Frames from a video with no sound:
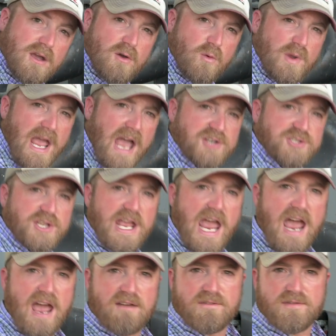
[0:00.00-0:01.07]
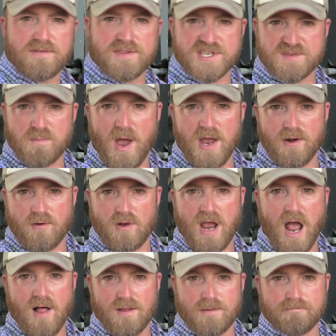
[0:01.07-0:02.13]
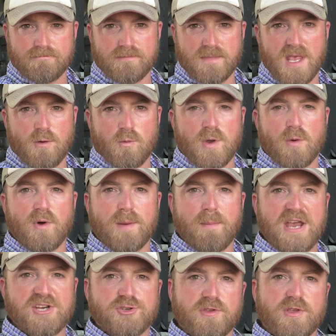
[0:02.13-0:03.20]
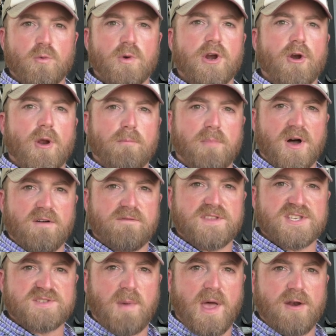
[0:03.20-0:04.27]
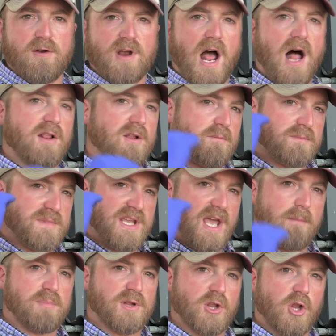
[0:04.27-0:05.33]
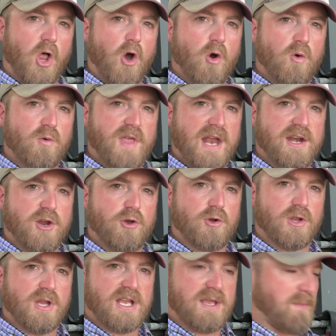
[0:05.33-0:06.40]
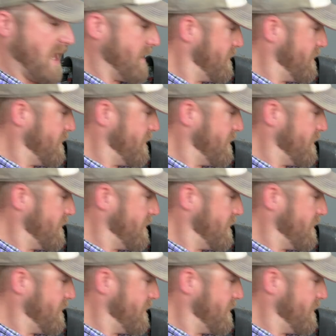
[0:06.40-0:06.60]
we actually have the spinal column. We want to make sure that we are above the spinal column, yet below that nuchal ligament.